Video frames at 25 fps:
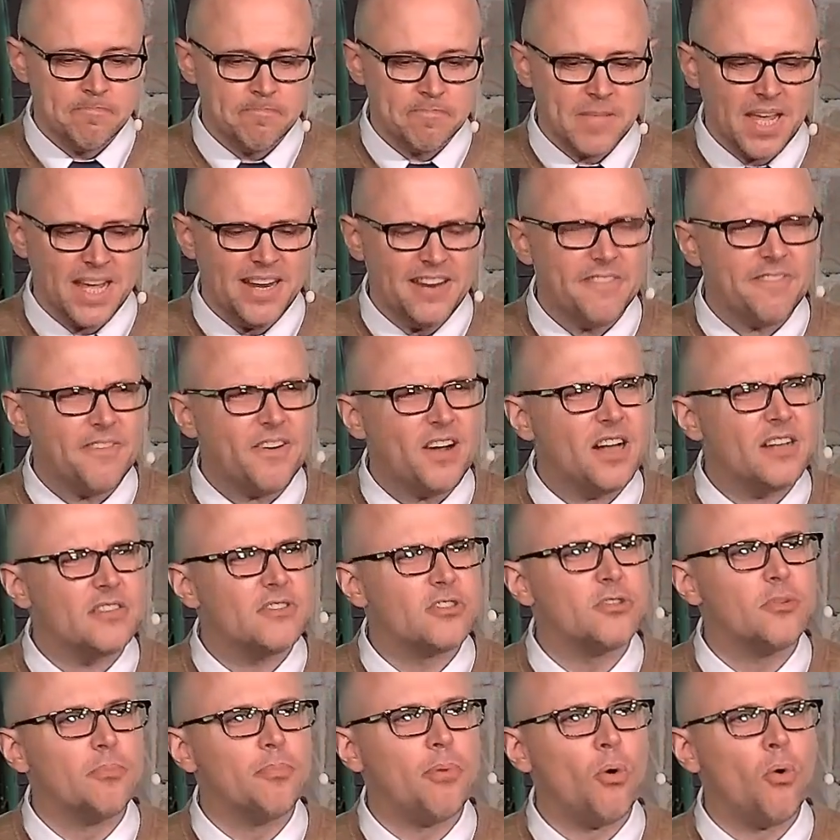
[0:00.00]
And he finds
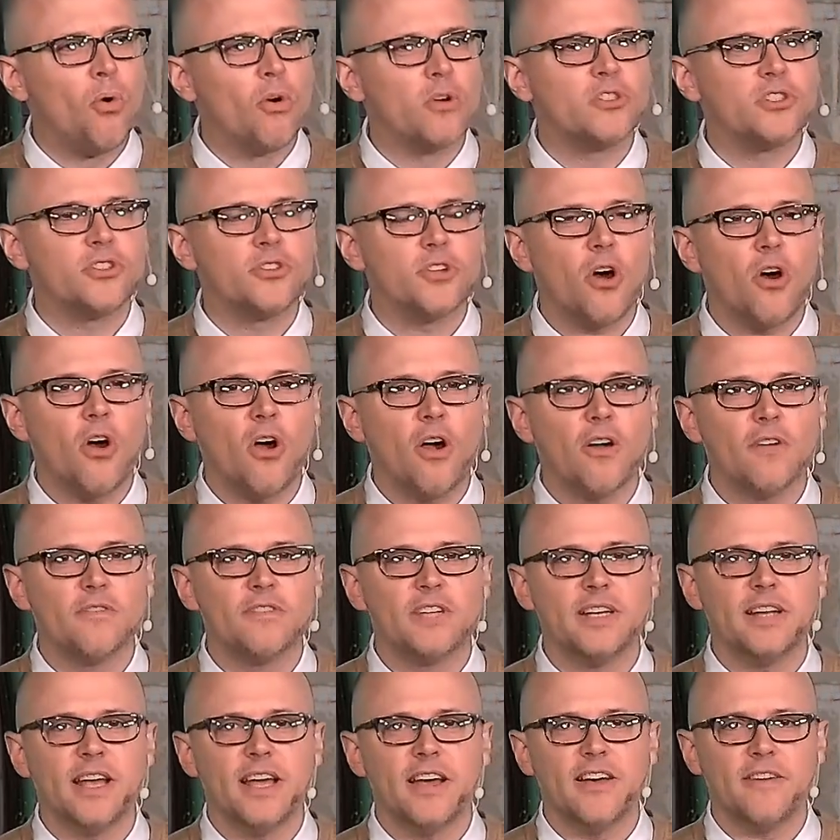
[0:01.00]
the poor starved
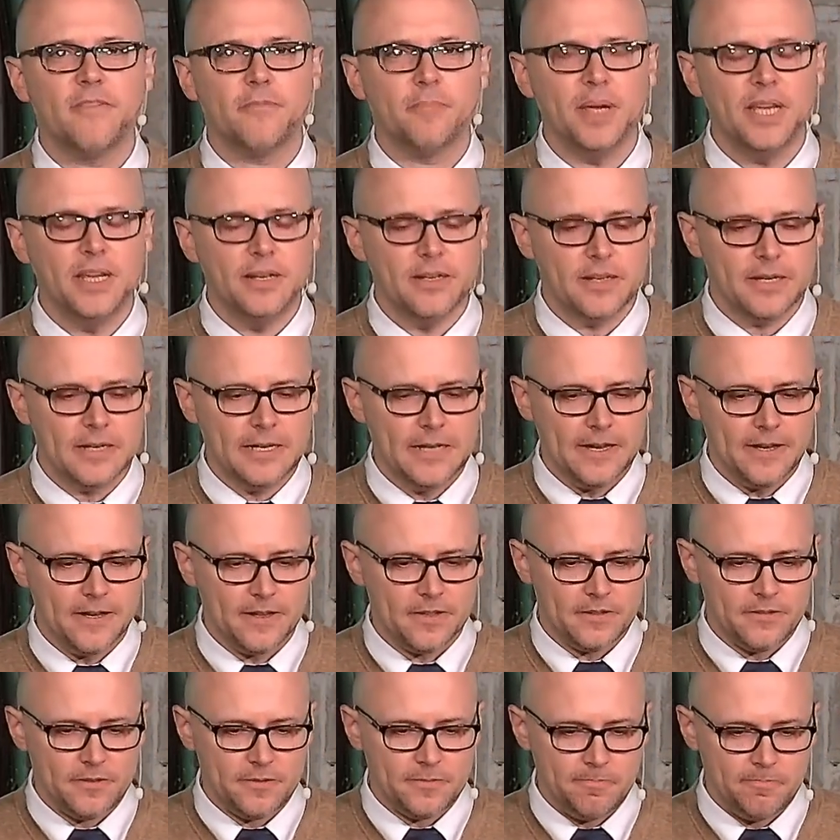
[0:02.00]
and half-beaten to death.